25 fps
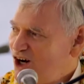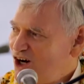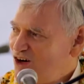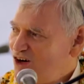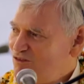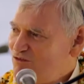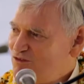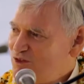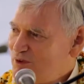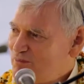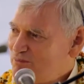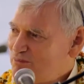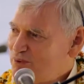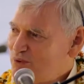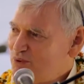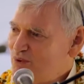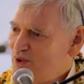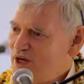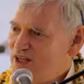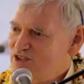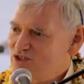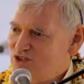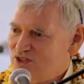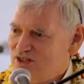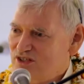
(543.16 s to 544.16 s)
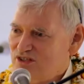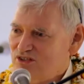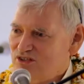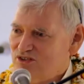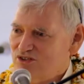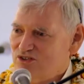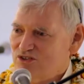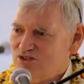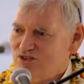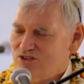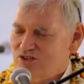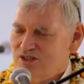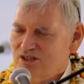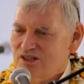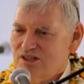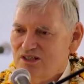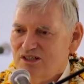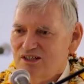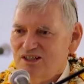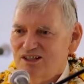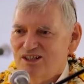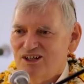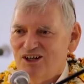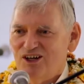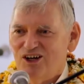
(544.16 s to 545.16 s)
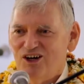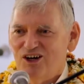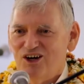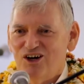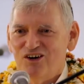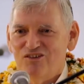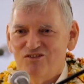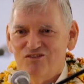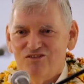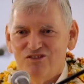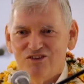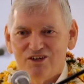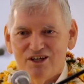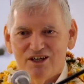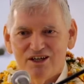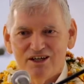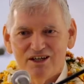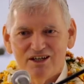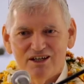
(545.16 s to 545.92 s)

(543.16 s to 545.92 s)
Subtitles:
of the presence of